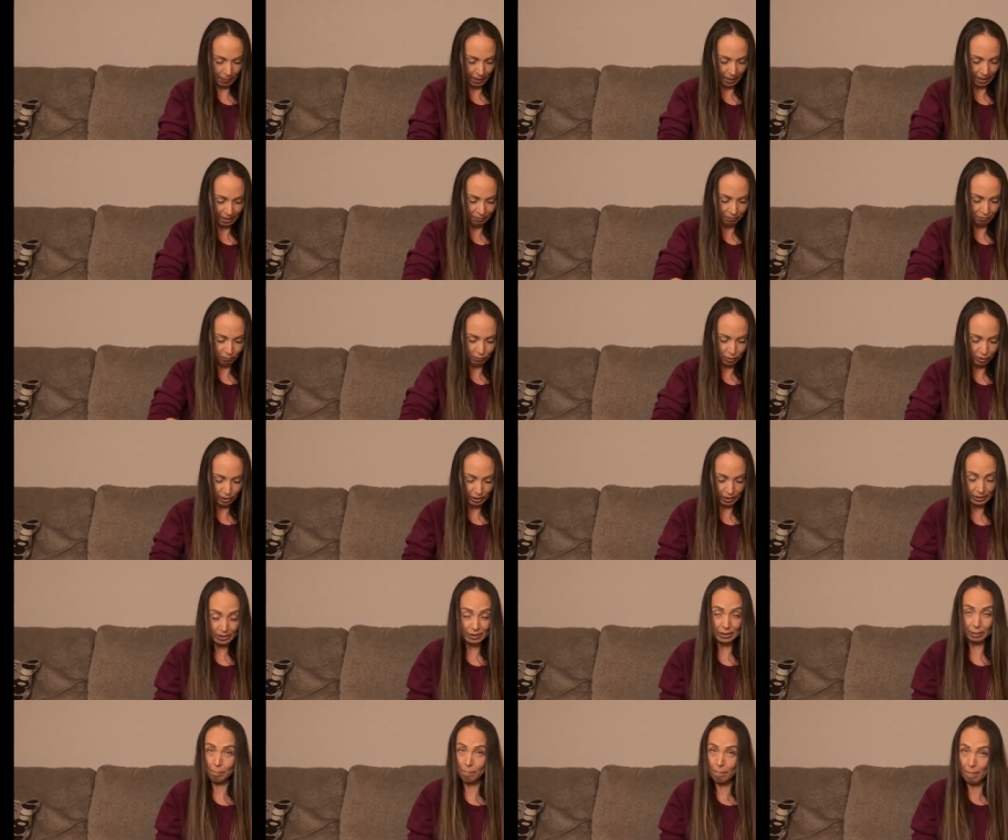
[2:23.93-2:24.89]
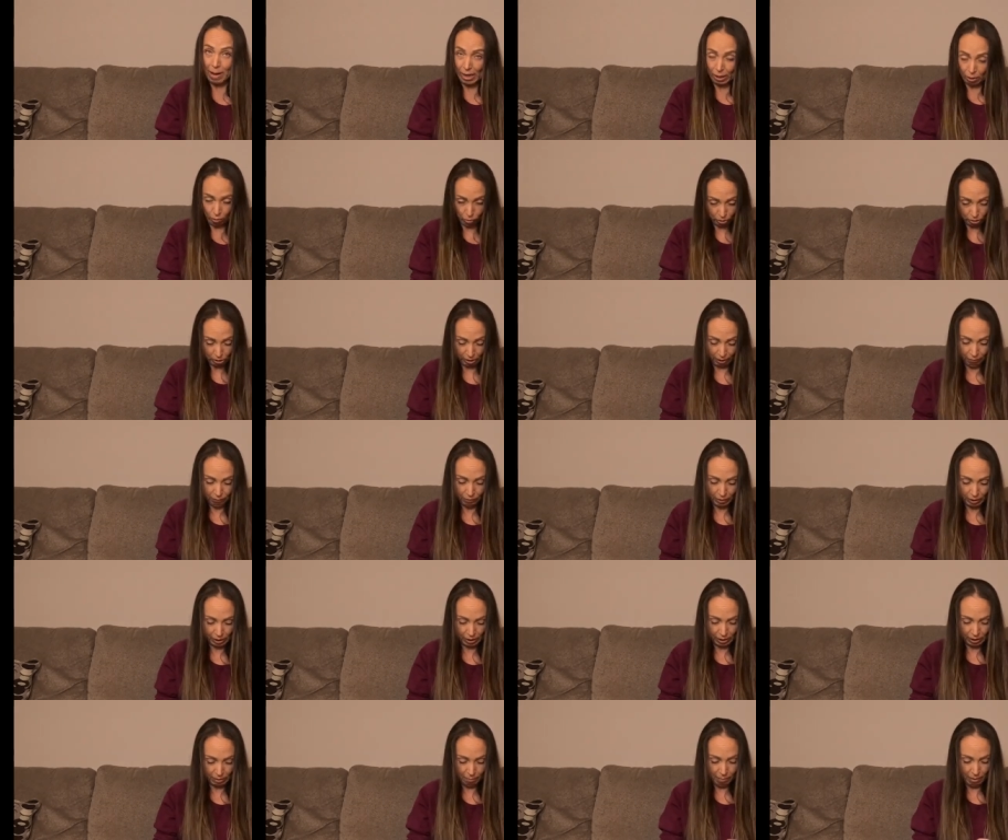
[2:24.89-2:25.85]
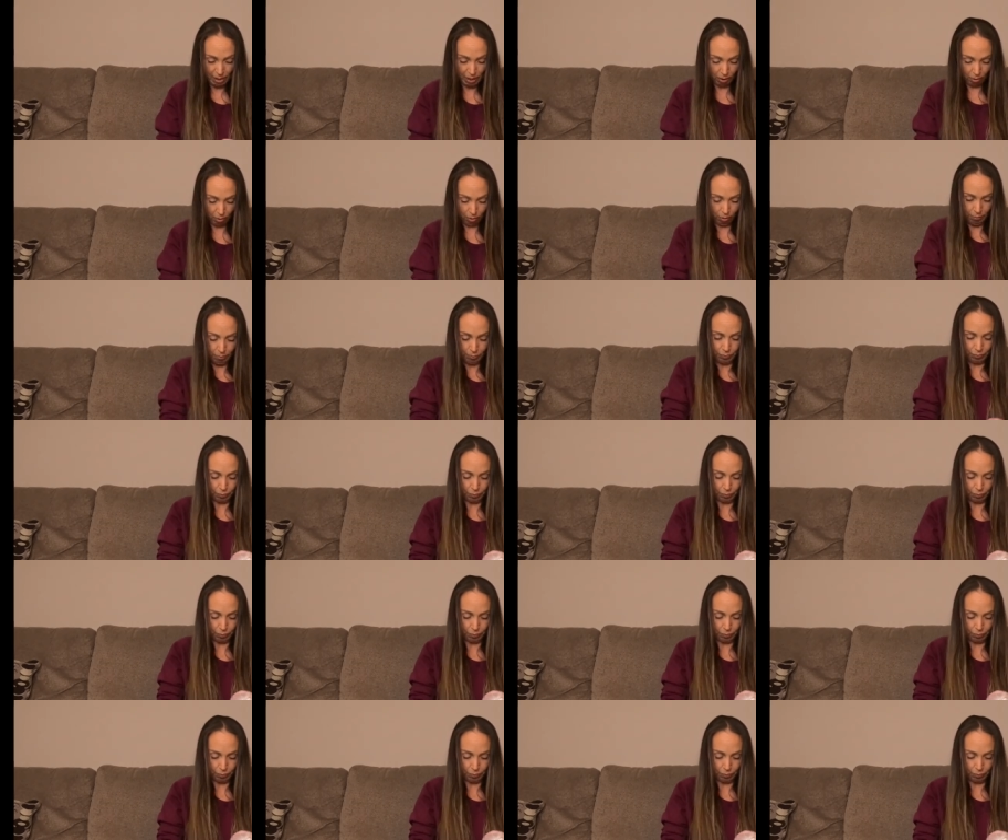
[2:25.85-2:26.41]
It's metal, definitely metal.